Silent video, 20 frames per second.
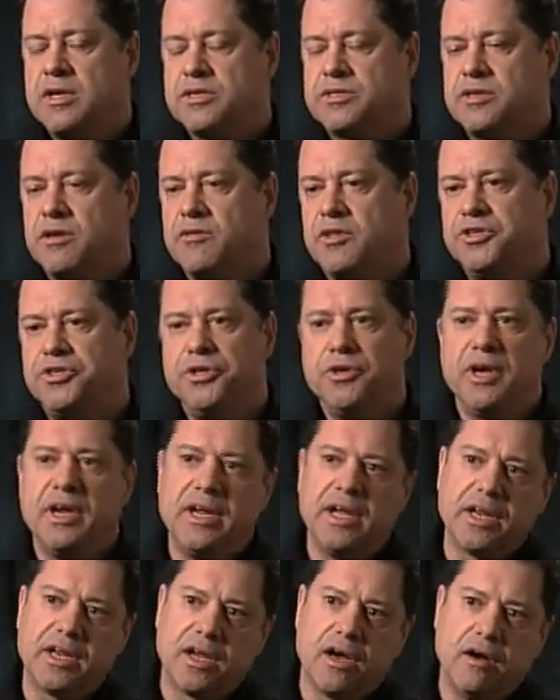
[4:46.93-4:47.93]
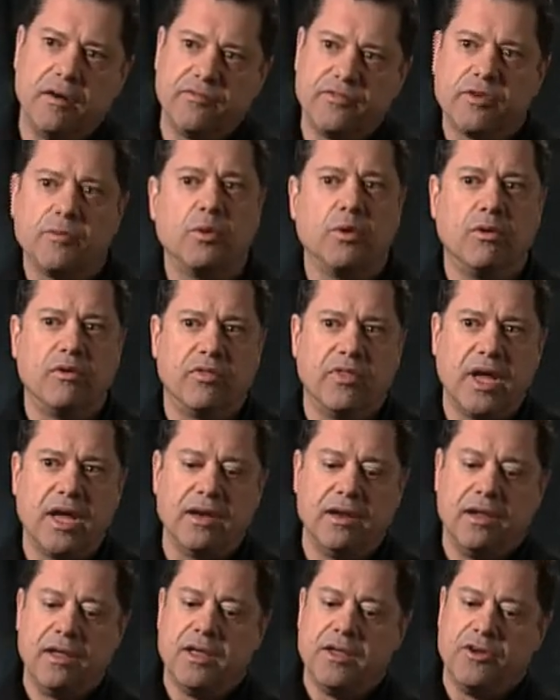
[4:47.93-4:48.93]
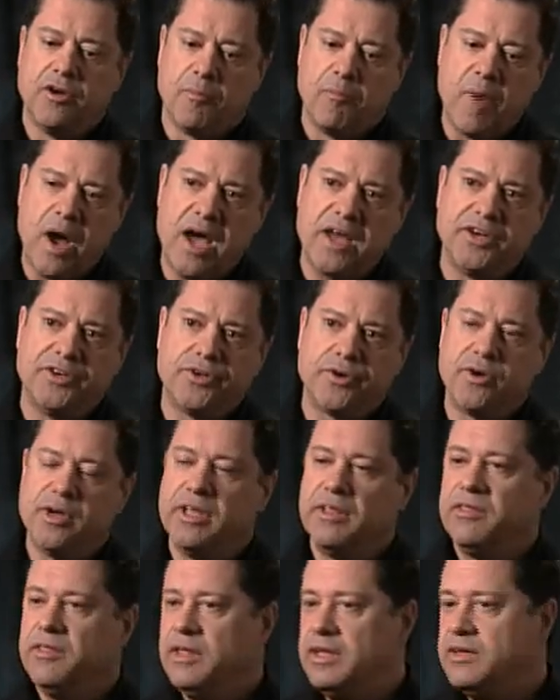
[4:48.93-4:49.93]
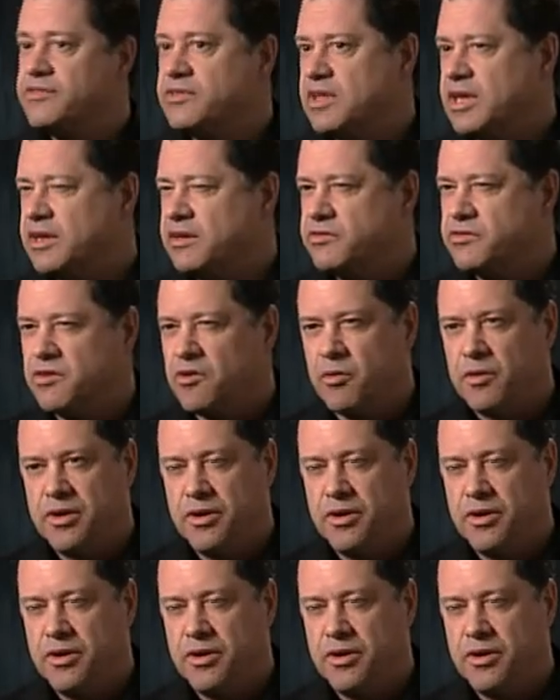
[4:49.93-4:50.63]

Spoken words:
so that you can get comfortable that you're monitoring these things,